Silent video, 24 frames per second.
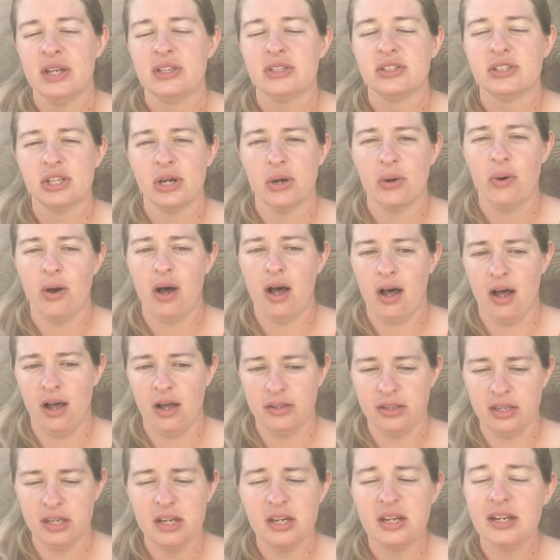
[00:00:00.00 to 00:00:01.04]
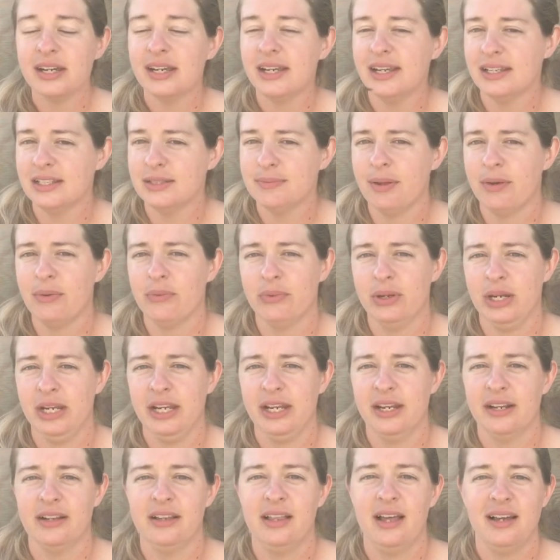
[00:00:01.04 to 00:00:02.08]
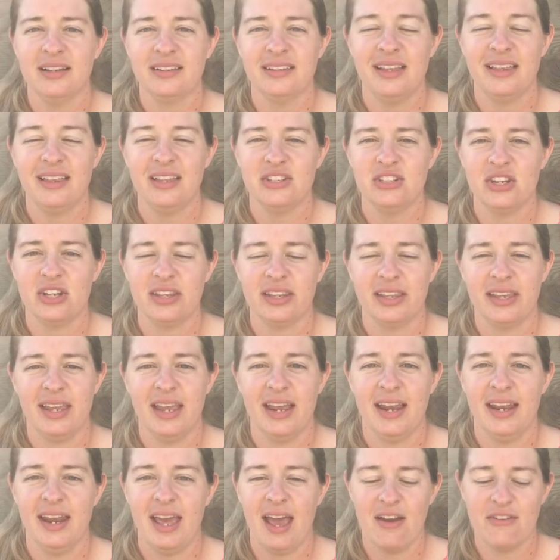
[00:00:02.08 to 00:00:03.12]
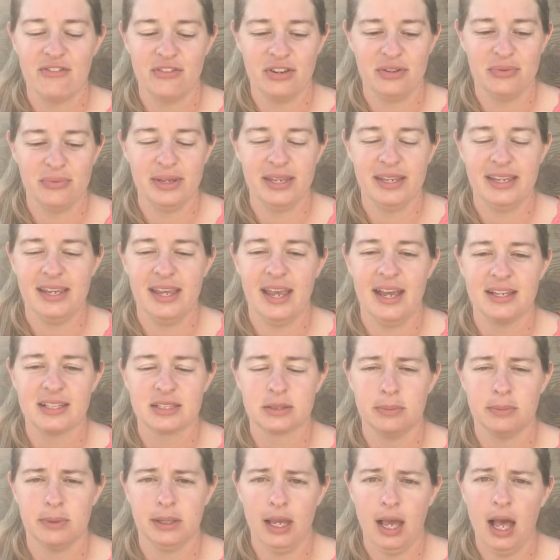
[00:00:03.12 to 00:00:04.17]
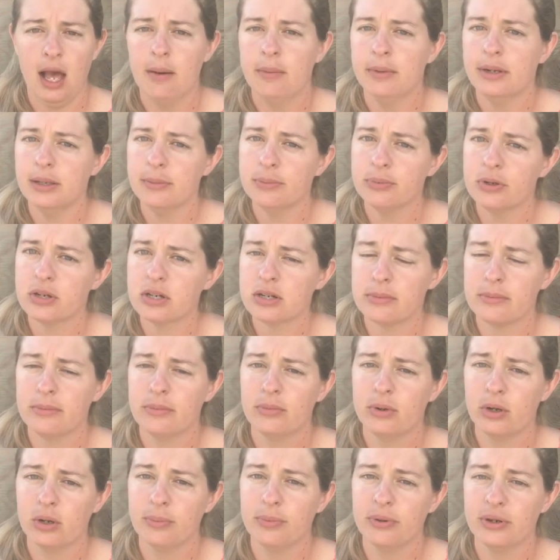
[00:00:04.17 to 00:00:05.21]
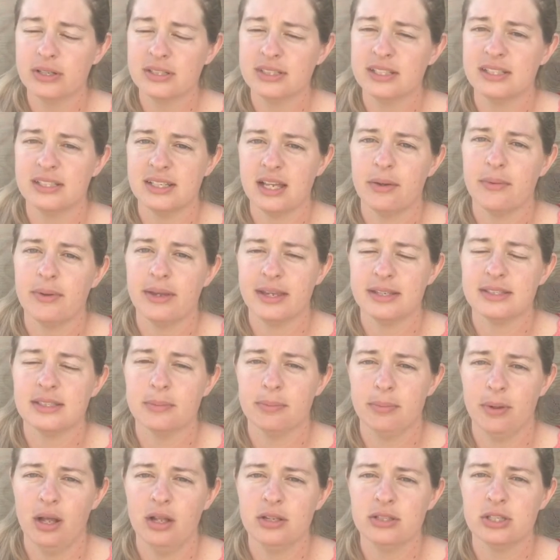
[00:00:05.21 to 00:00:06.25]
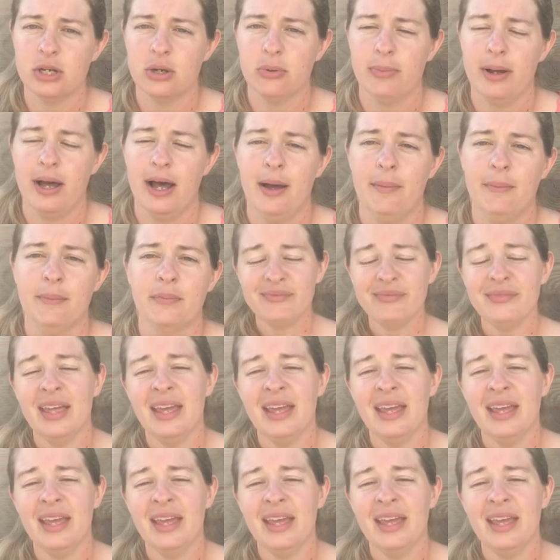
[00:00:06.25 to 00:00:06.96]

So all year he's been reading along diligently, and every week he asked me, how many more books until we get to Balto, Mom?